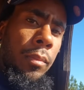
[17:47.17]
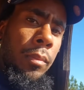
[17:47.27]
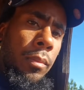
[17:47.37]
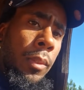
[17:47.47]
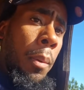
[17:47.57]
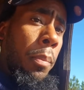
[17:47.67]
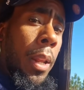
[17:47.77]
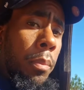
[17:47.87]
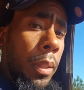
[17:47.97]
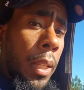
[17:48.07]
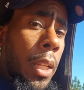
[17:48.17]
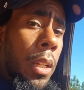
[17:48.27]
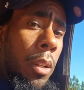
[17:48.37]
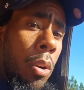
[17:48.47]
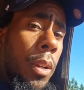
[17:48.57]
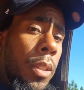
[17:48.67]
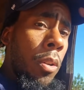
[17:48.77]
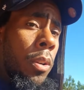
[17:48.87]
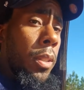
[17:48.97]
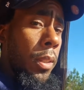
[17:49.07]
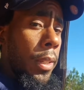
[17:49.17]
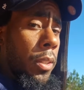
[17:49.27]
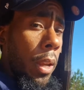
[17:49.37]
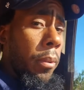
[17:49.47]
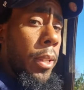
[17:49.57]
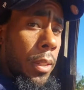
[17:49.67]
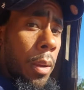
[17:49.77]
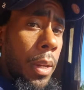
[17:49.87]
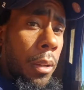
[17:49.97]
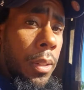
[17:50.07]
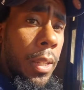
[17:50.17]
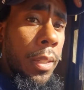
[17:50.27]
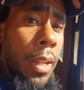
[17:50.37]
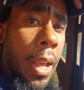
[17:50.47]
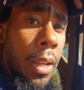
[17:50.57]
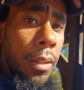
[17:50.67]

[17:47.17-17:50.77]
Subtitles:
And better believe the Lord is going to send chariots coming out that sky.